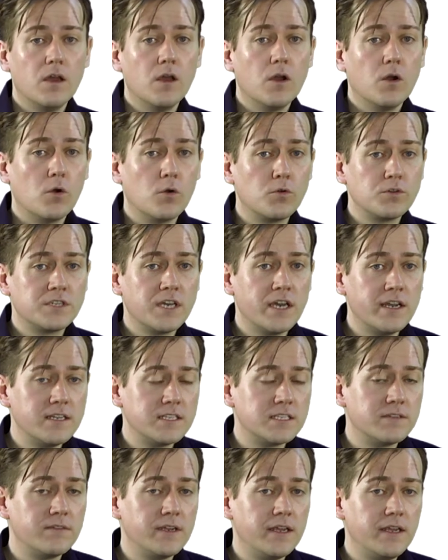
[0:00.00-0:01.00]

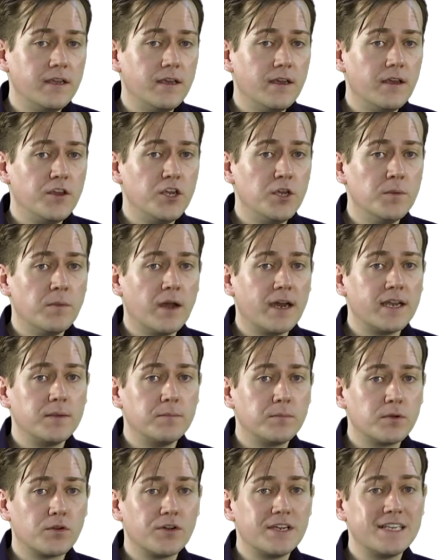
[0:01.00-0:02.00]
Alternatively, you might
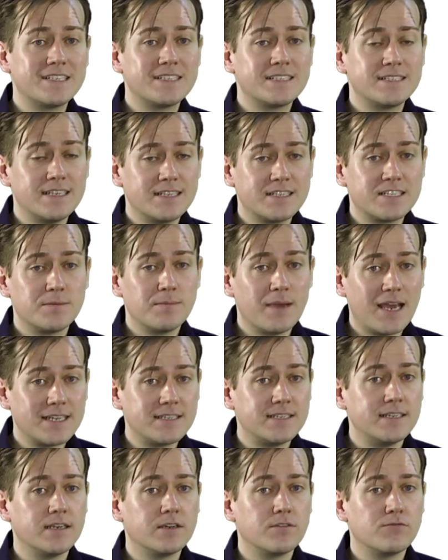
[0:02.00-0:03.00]
employ
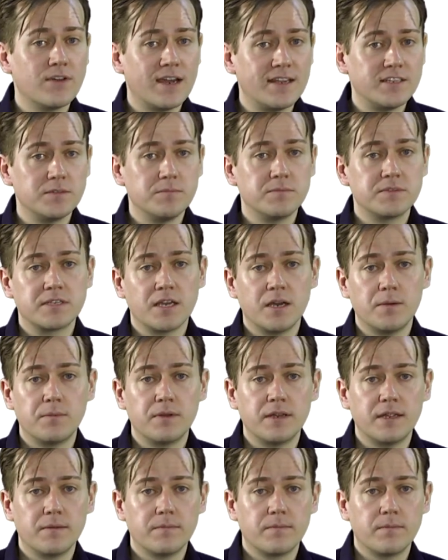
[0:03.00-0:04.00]
systematic random
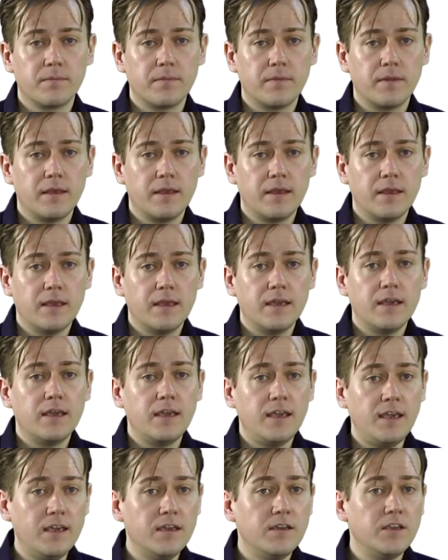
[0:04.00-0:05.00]
sampling.
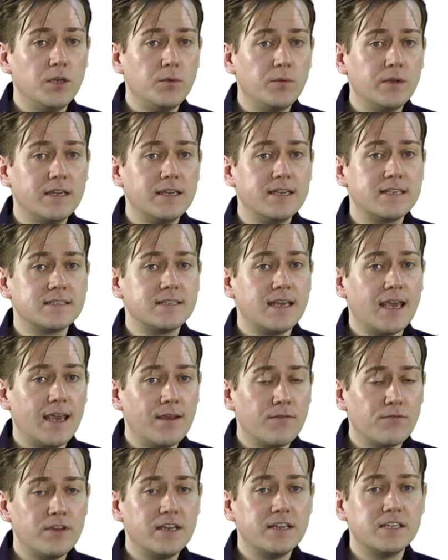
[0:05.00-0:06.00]
Here you would list
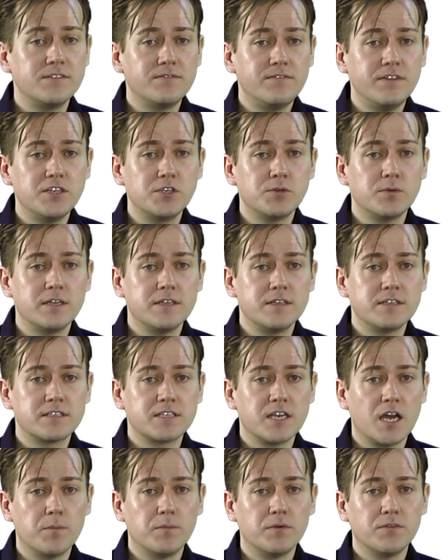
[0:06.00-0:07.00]
every individual in the
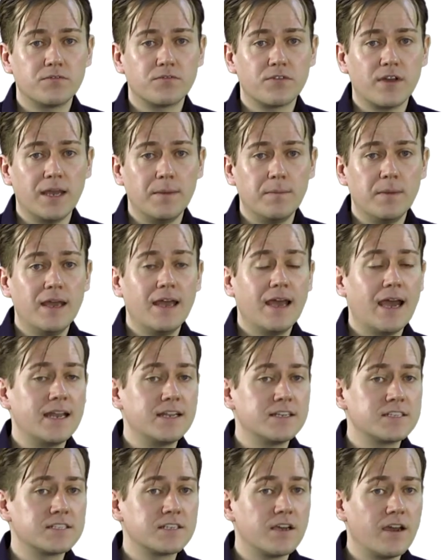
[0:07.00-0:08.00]
sample frame and
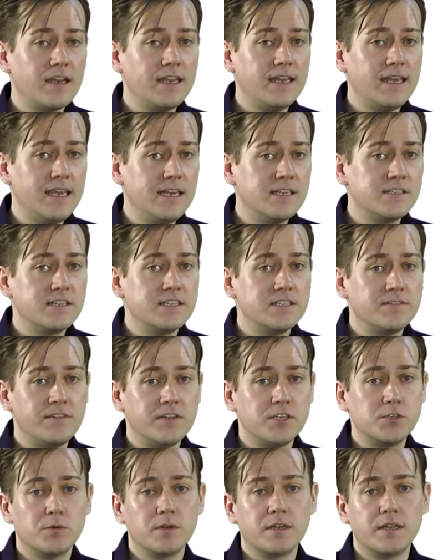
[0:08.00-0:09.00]
assign each
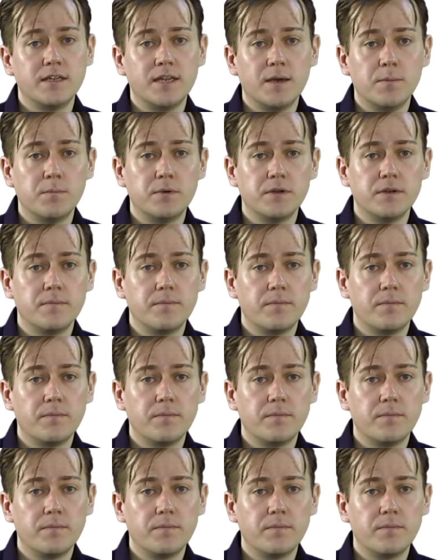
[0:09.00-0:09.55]
individual a number.